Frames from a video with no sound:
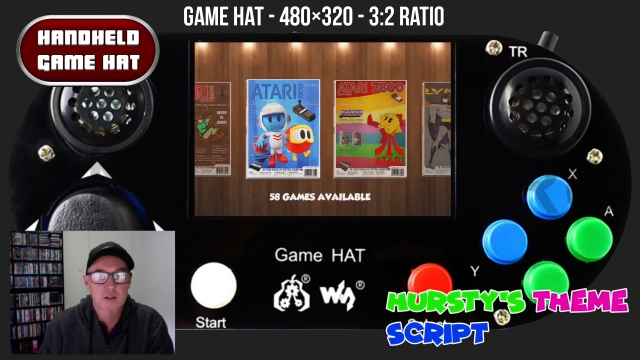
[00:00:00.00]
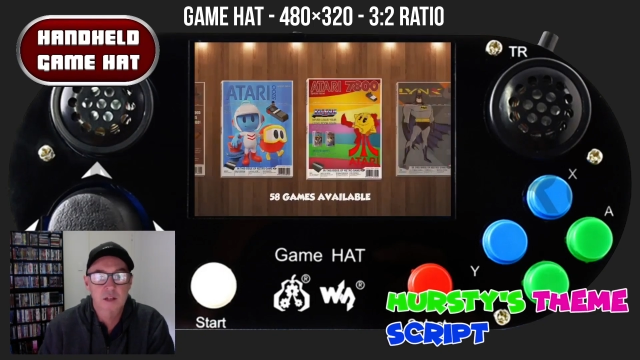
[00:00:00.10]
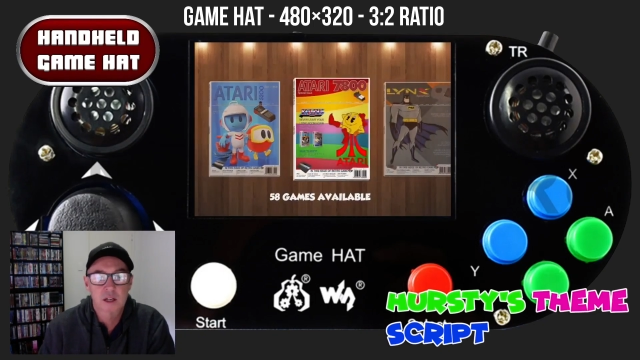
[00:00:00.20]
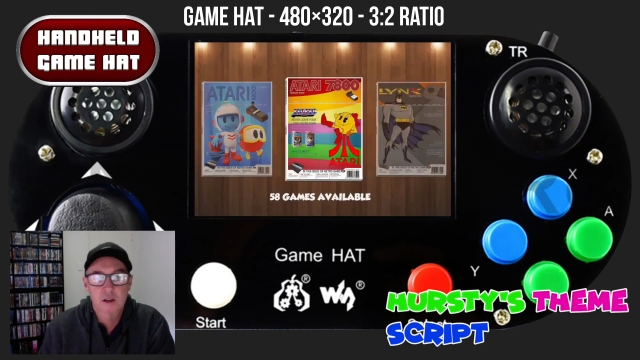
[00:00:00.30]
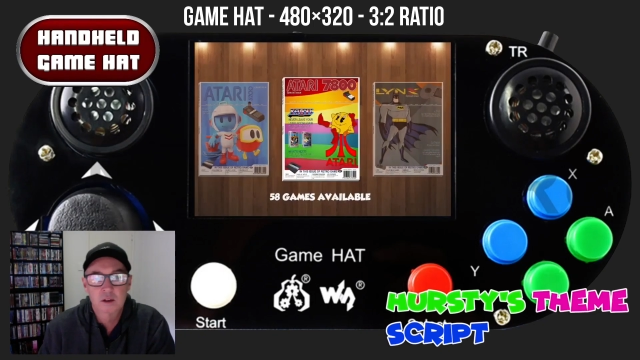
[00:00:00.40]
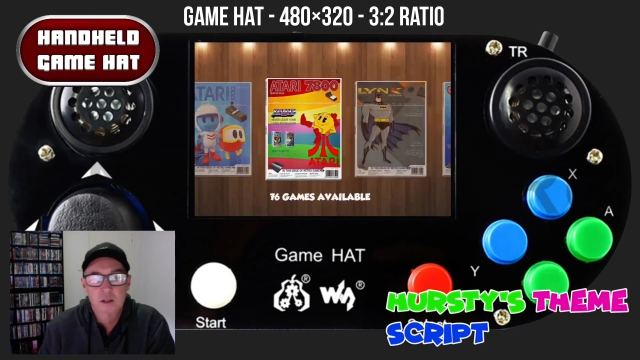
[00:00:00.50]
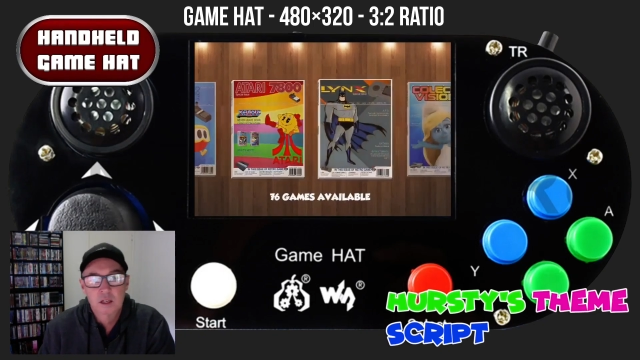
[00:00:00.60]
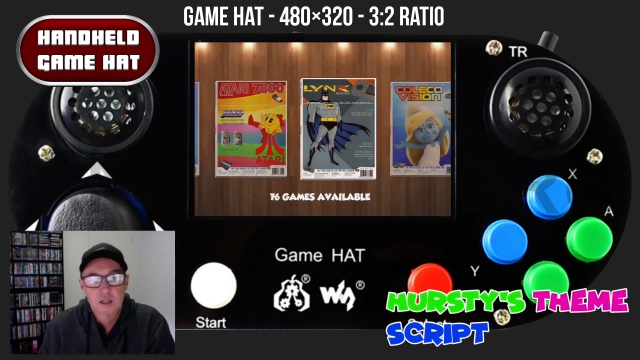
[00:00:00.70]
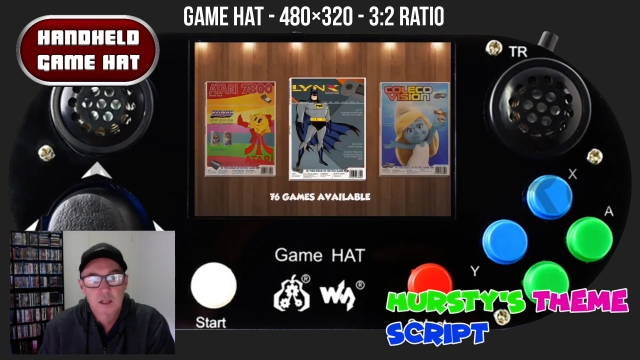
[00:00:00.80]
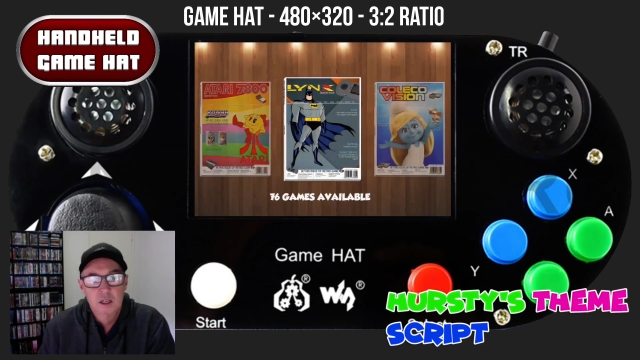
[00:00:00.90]
So
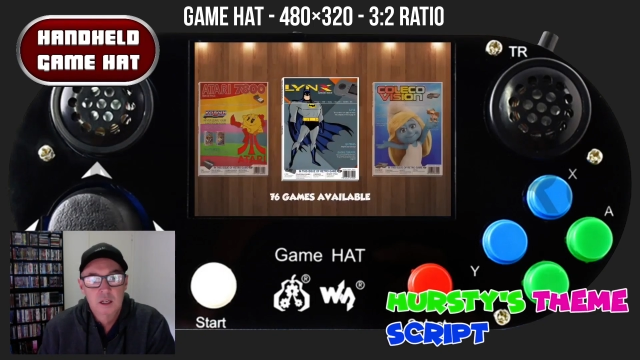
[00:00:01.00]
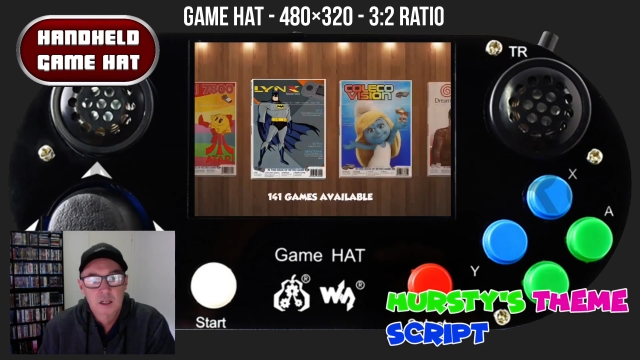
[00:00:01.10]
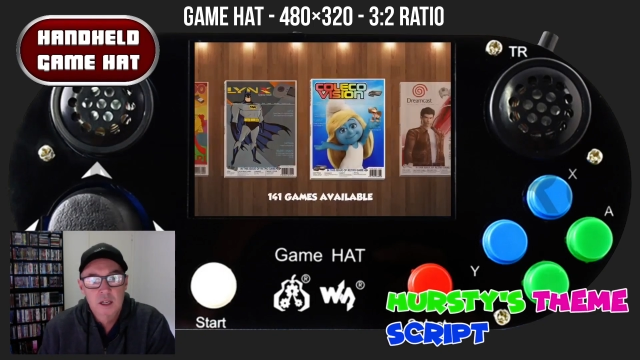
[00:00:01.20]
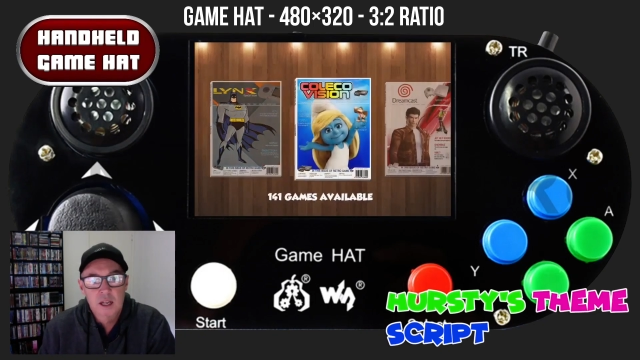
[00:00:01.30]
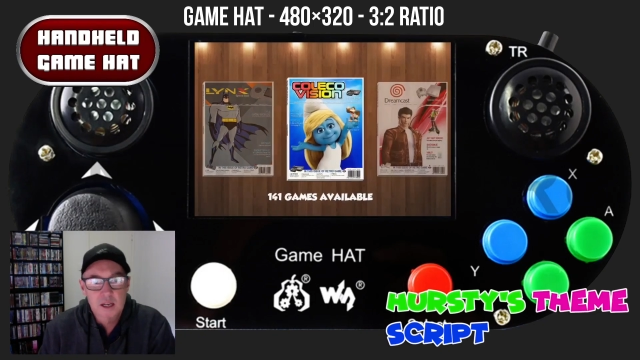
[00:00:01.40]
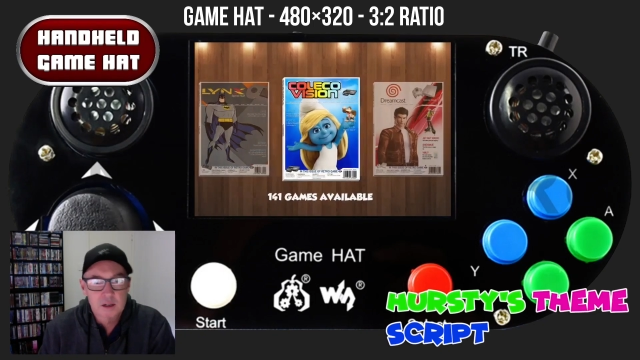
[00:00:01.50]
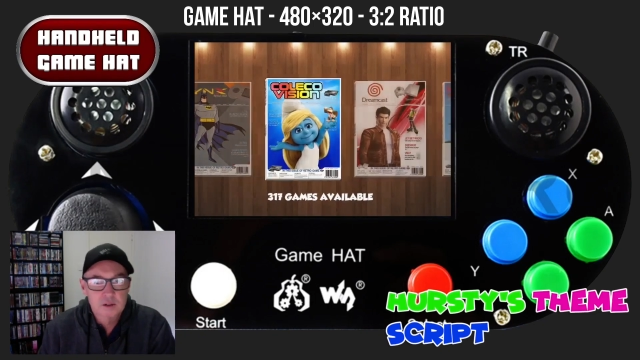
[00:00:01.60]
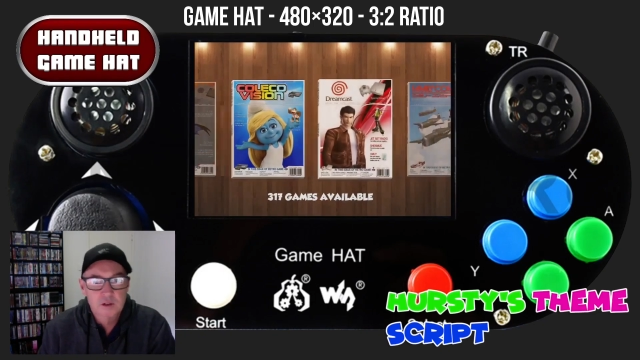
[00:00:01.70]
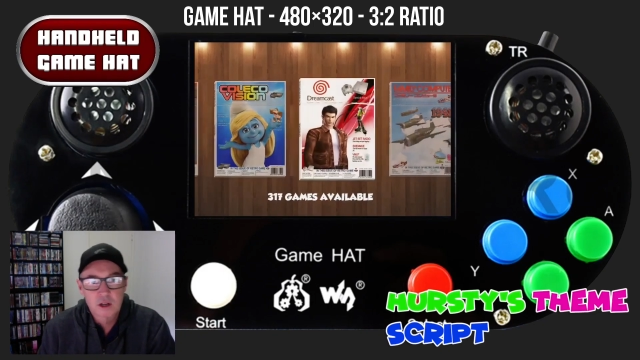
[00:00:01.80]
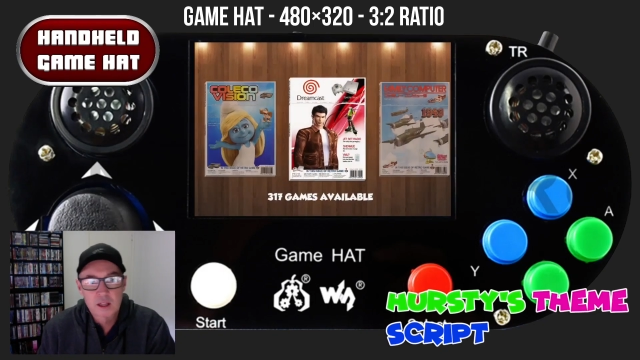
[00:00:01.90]
yeah,
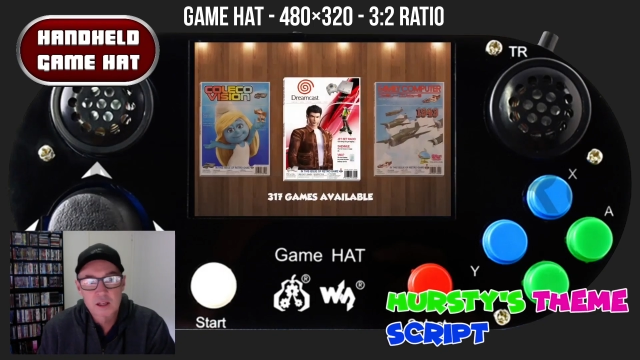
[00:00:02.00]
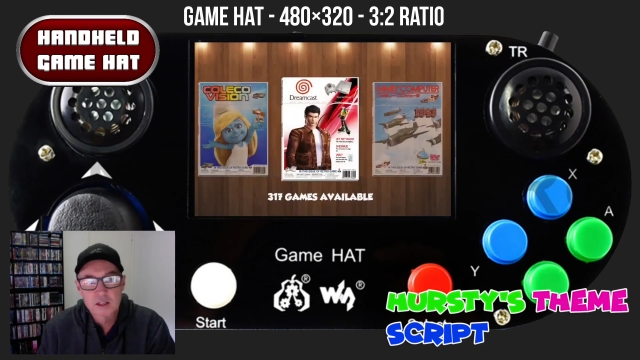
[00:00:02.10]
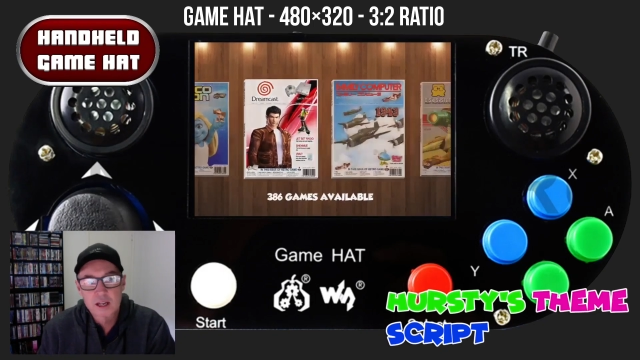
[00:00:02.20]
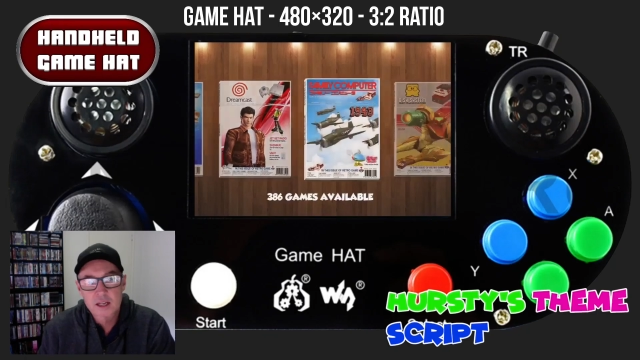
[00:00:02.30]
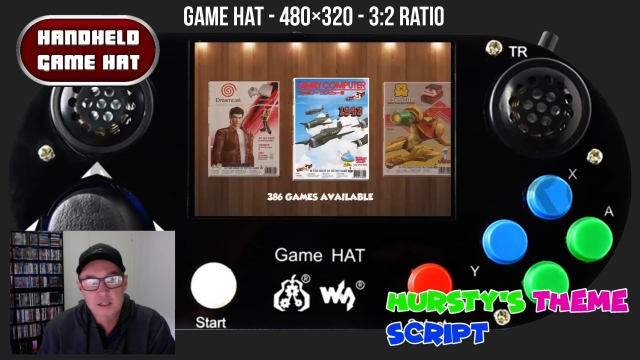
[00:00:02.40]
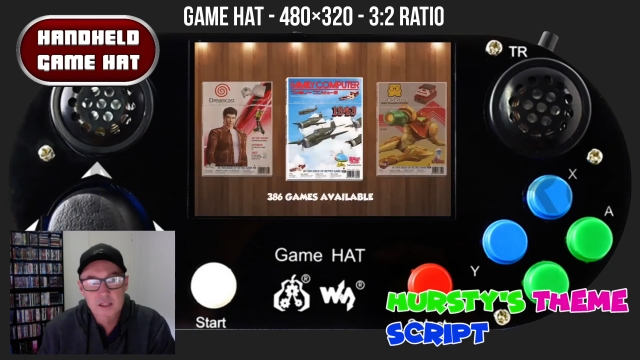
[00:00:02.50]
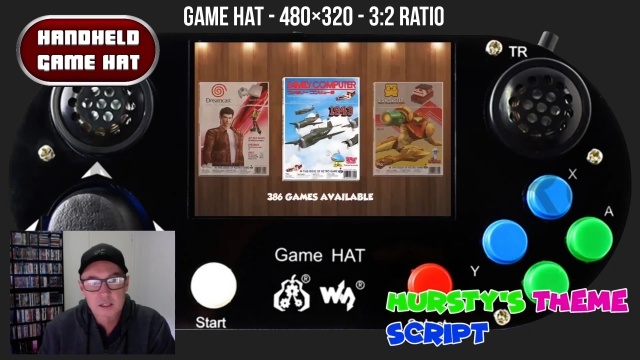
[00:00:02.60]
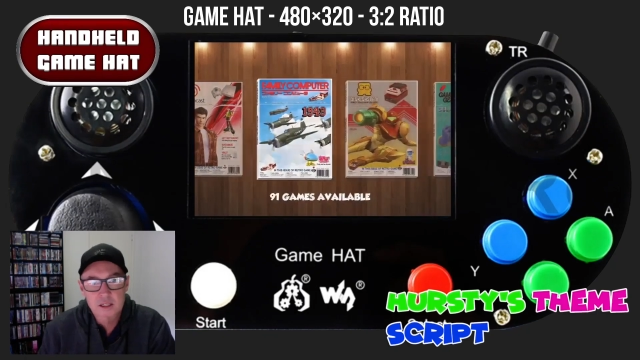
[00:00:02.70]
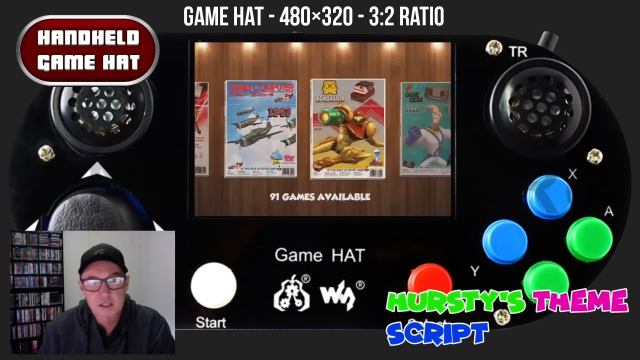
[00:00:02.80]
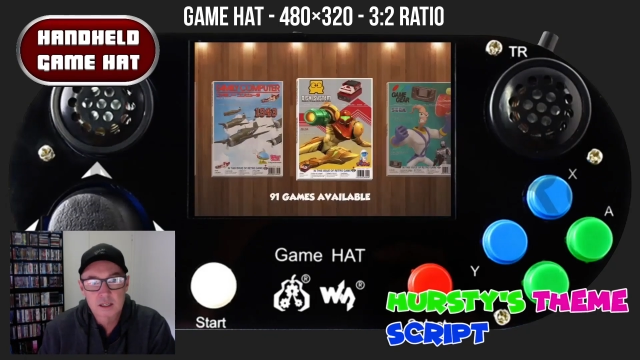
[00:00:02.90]
try those out,
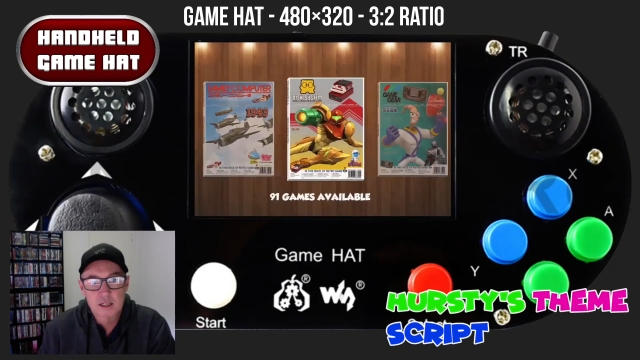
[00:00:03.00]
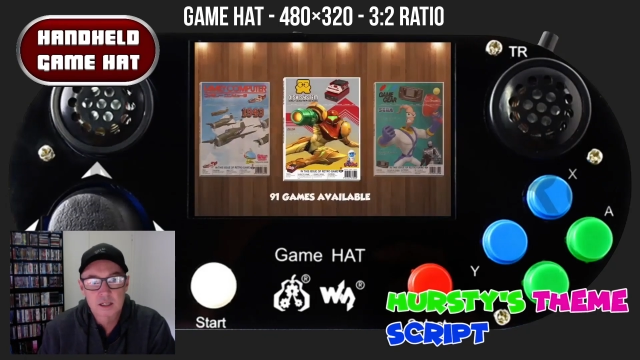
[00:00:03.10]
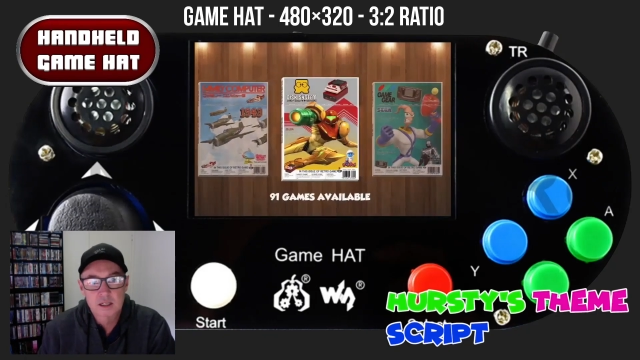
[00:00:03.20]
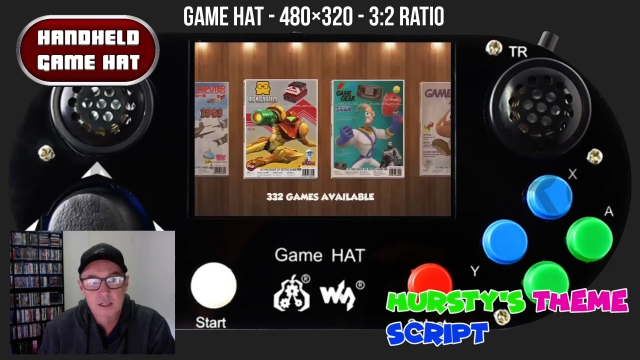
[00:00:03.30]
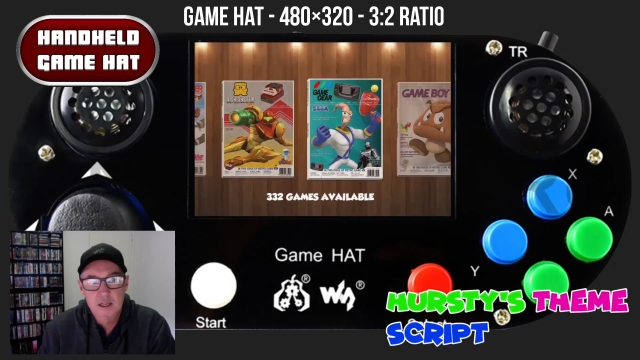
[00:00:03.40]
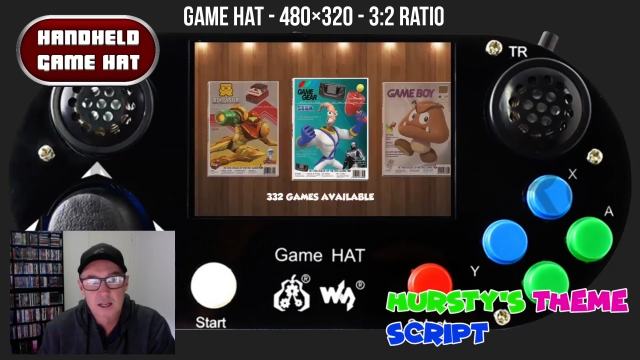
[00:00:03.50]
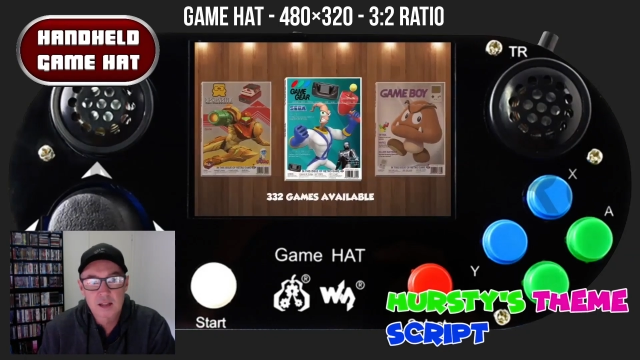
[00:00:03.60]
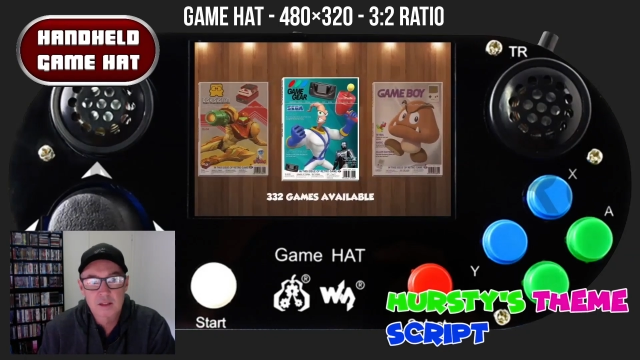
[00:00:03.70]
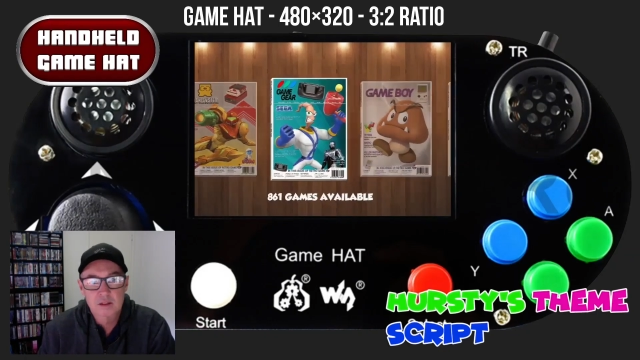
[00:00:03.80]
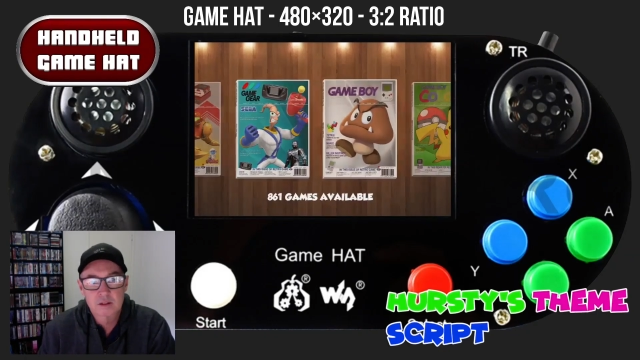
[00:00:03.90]
and
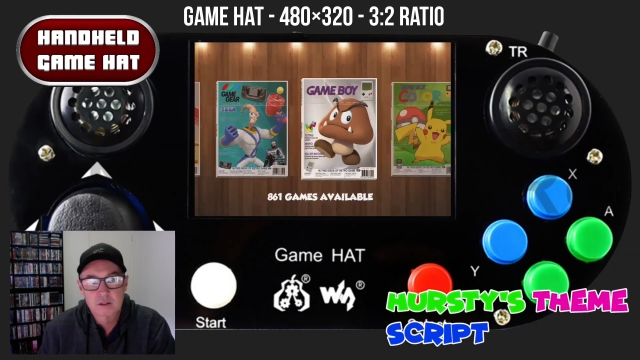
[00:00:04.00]
again,